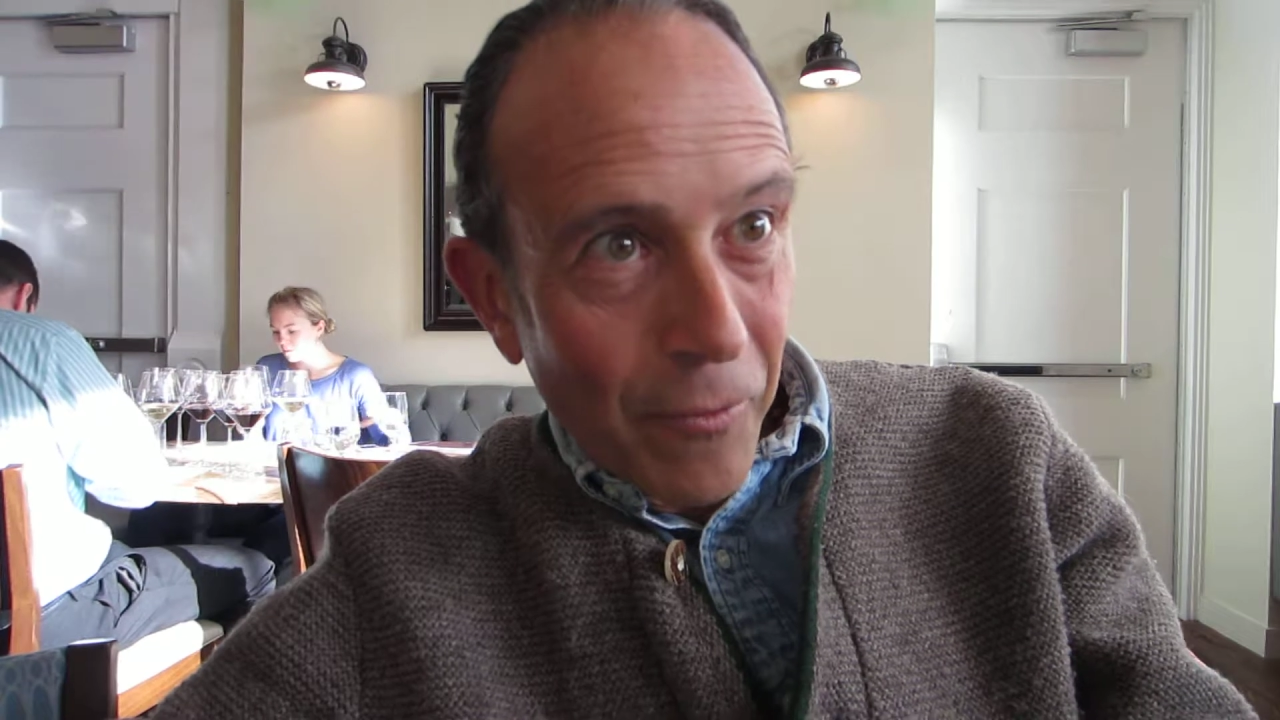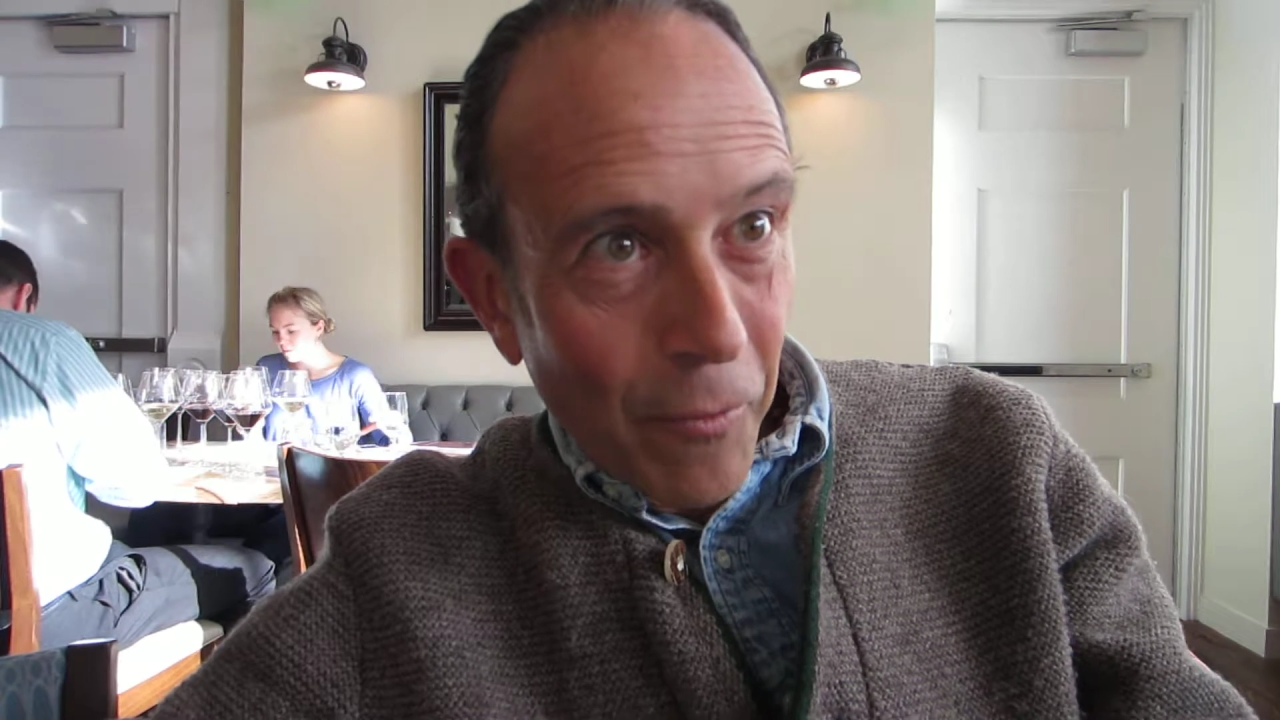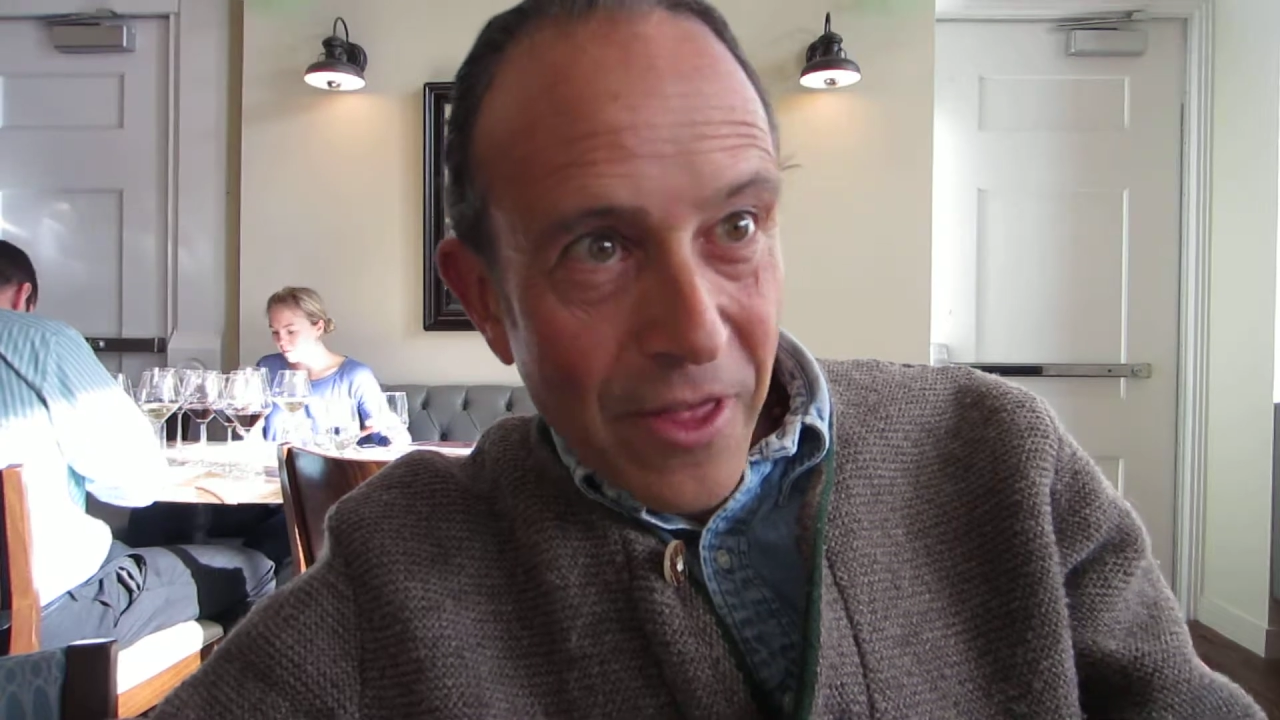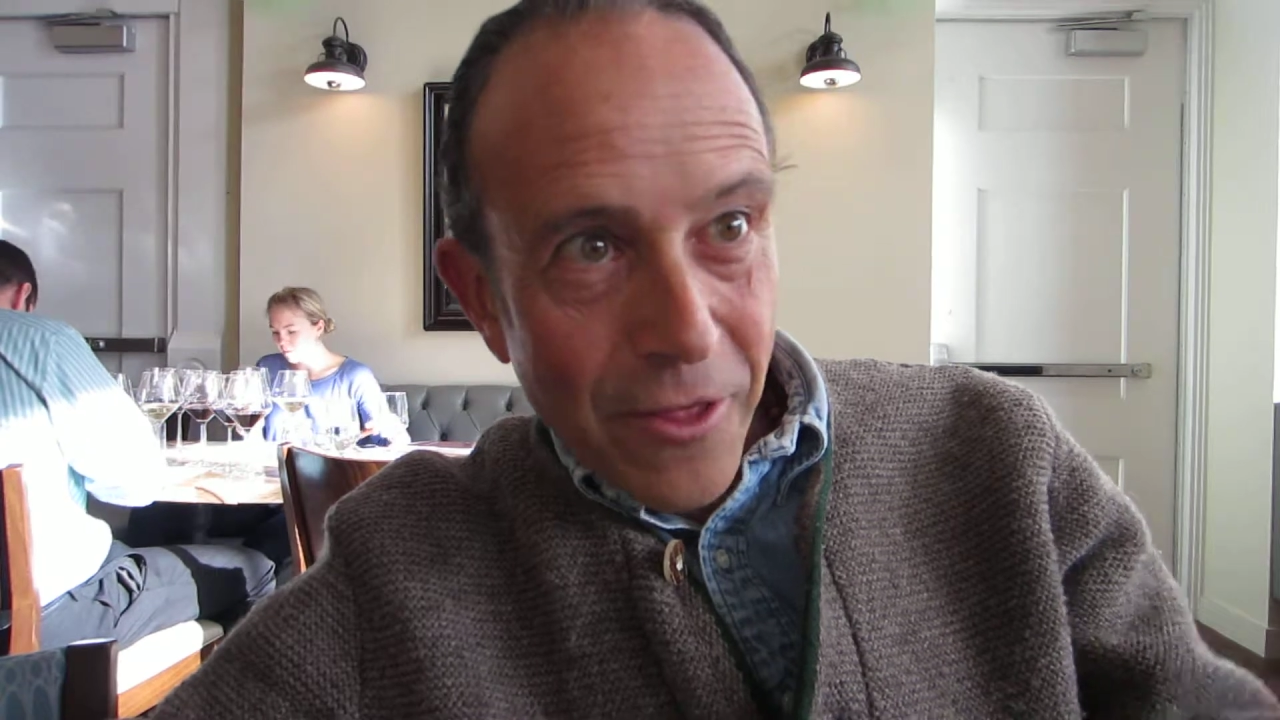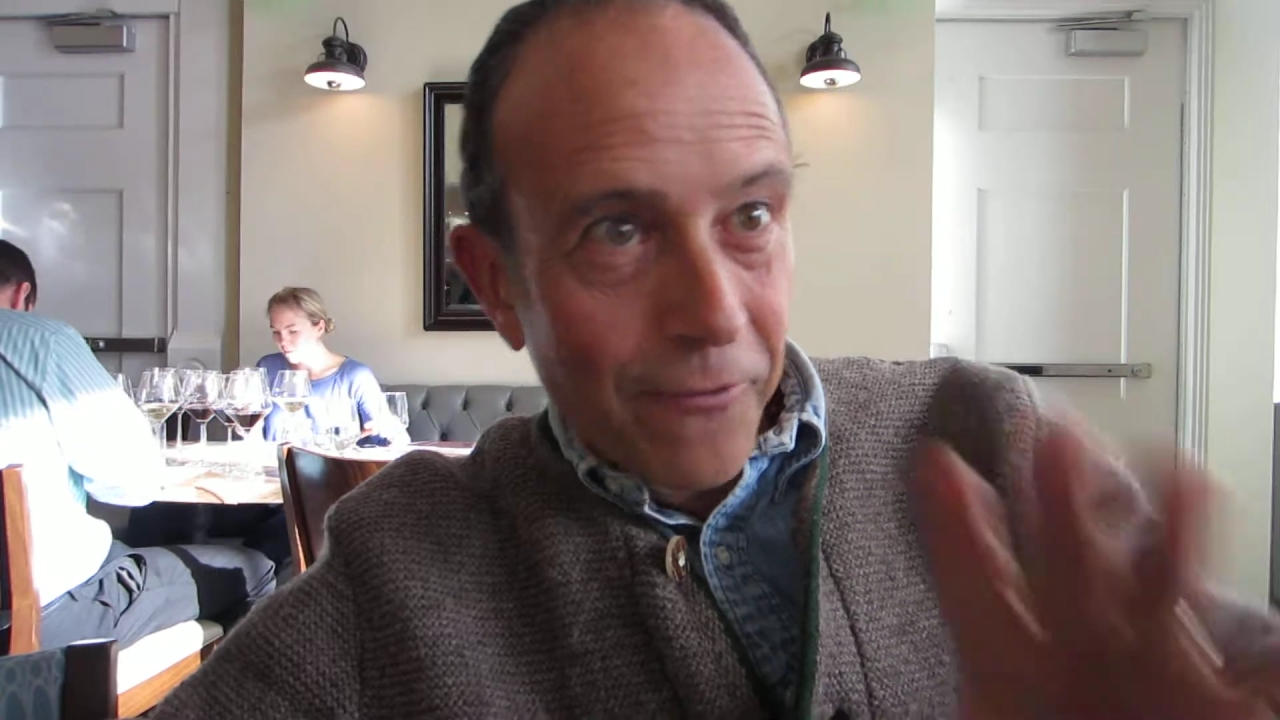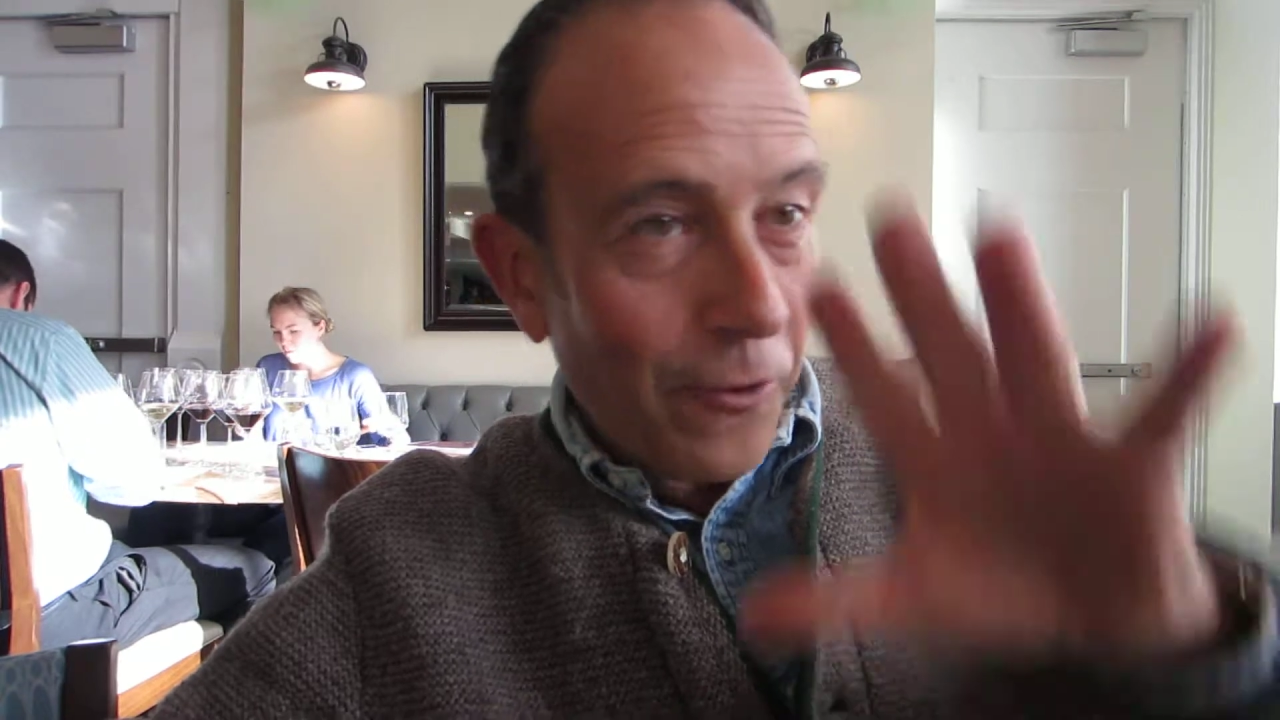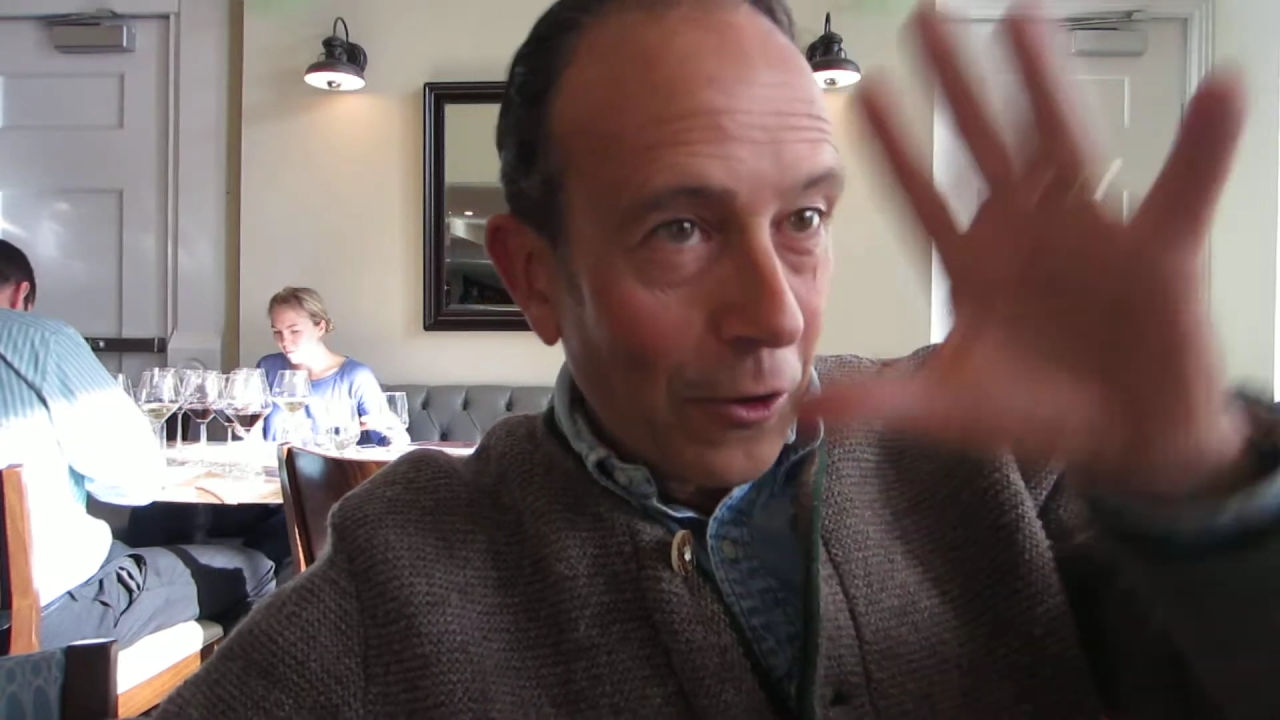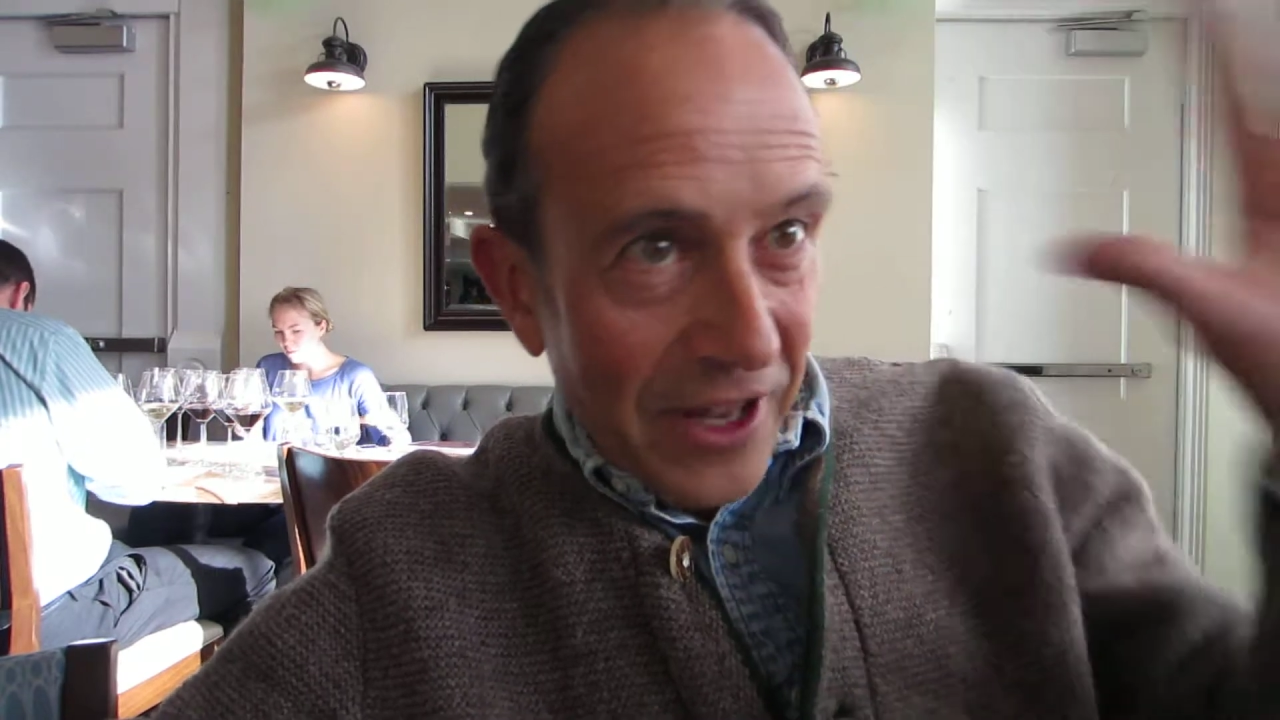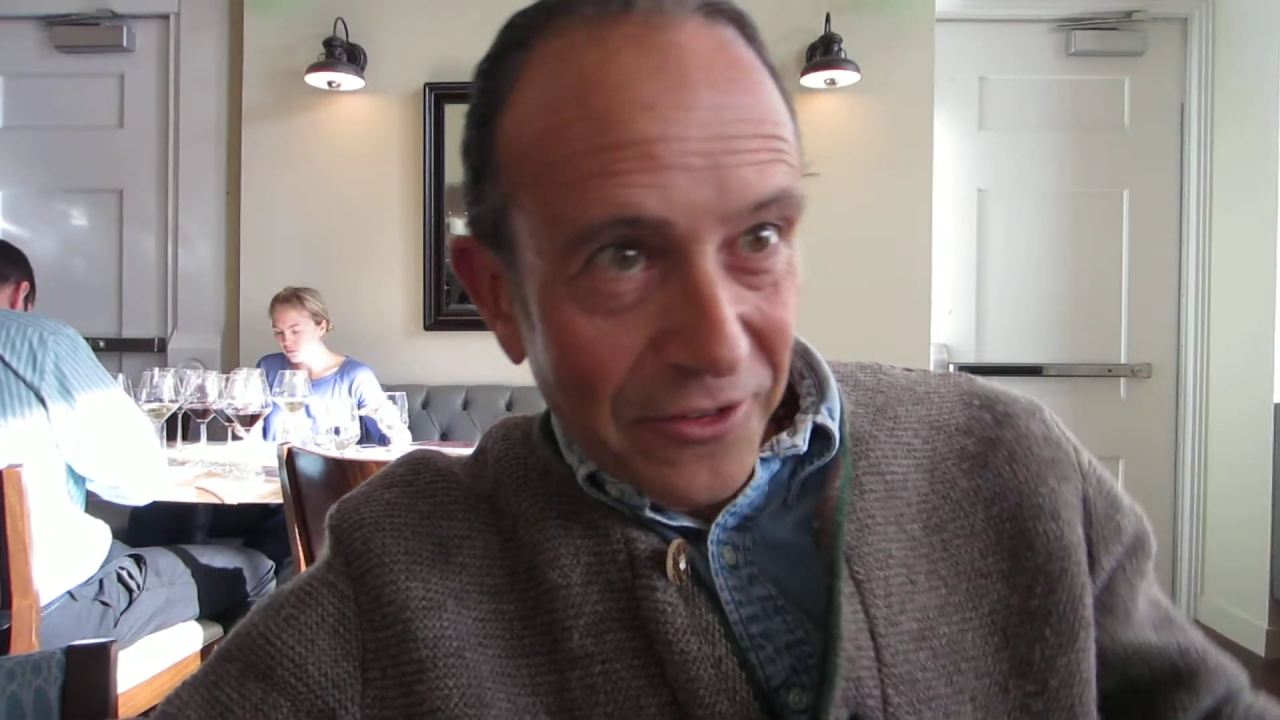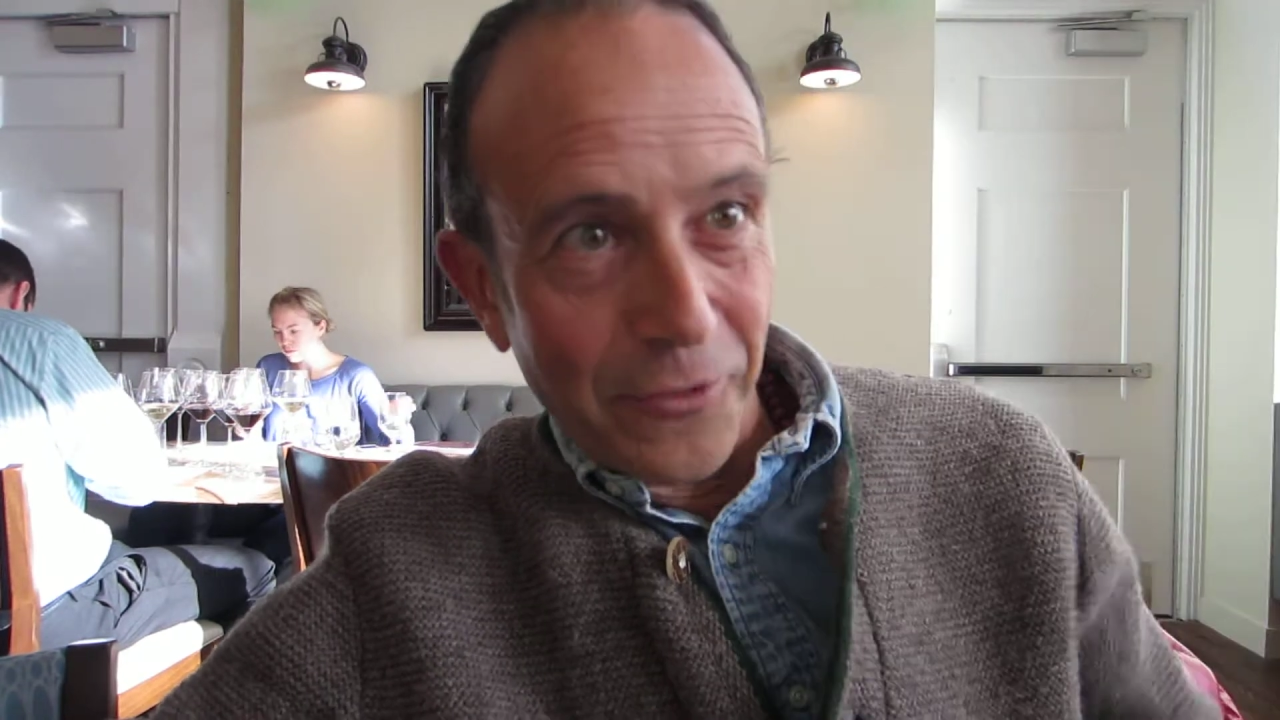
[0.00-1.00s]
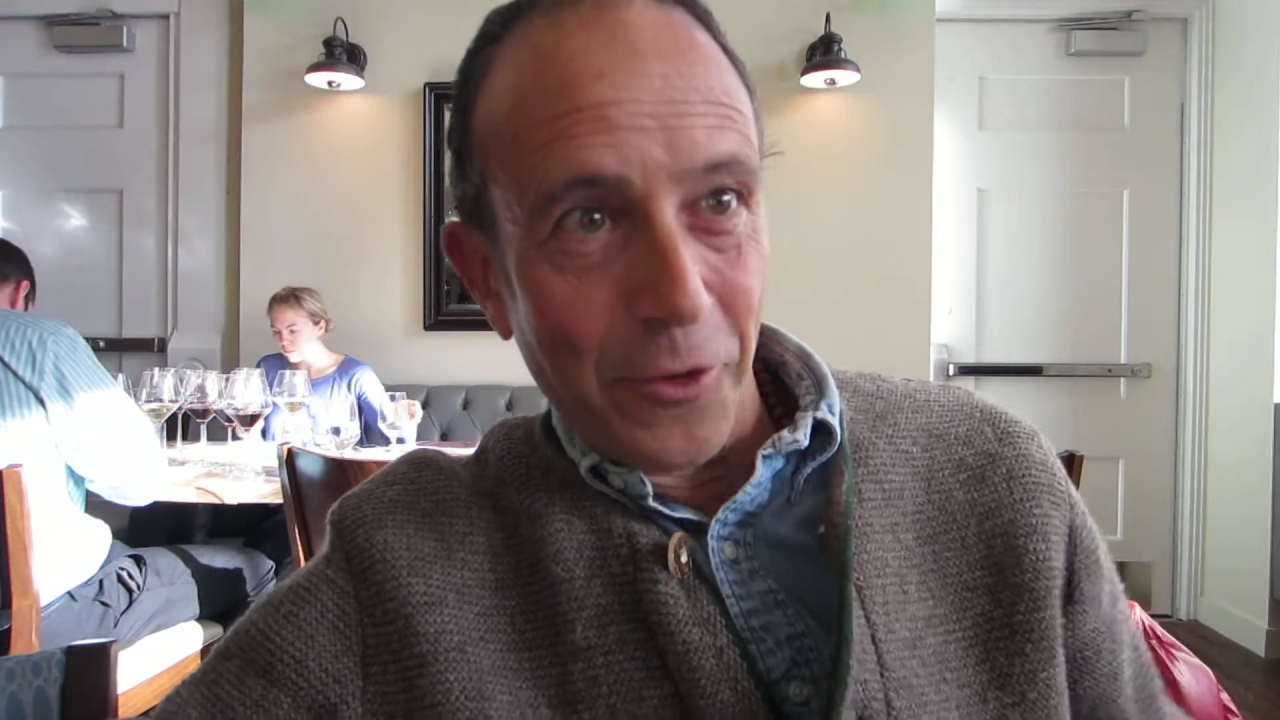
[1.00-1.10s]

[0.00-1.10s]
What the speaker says: with the fullness of